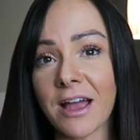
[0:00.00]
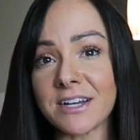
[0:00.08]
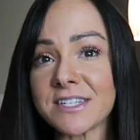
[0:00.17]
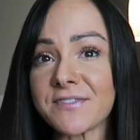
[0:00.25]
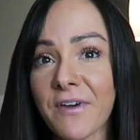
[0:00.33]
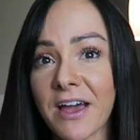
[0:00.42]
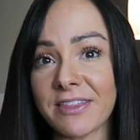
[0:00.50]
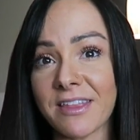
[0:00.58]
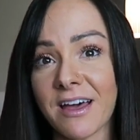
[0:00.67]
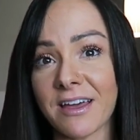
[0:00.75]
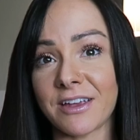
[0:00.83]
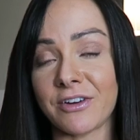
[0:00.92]
I just find
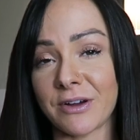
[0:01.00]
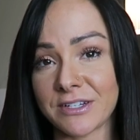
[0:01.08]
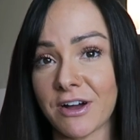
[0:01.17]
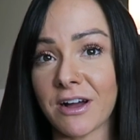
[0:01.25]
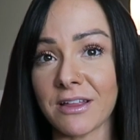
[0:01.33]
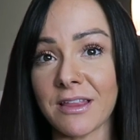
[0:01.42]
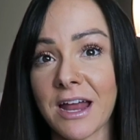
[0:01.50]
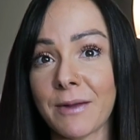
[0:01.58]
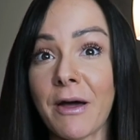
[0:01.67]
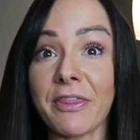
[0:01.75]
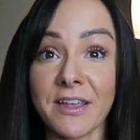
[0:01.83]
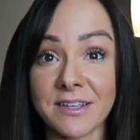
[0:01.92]
that, you know, I talk a lot
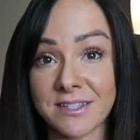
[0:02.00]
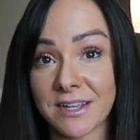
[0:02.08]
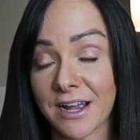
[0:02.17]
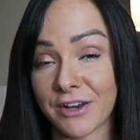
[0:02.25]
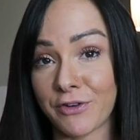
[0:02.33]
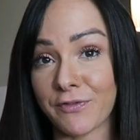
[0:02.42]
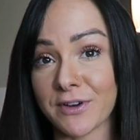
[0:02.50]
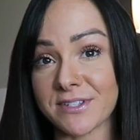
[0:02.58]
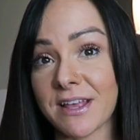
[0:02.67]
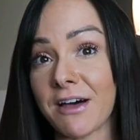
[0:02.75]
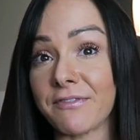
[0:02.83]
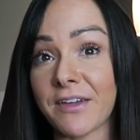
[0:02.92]
about things that I do for
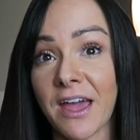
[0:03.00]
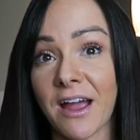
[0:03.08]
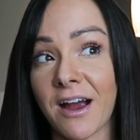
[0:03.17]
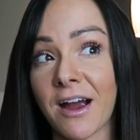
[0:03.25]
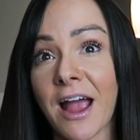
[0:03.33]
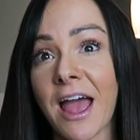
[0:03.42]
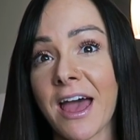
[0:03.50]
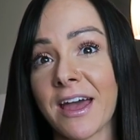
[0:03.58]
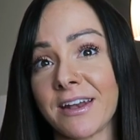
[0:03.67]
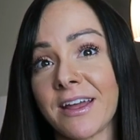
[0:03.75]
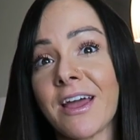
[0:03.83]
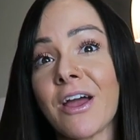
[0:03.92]
self-care
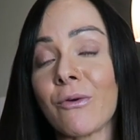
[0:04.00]
and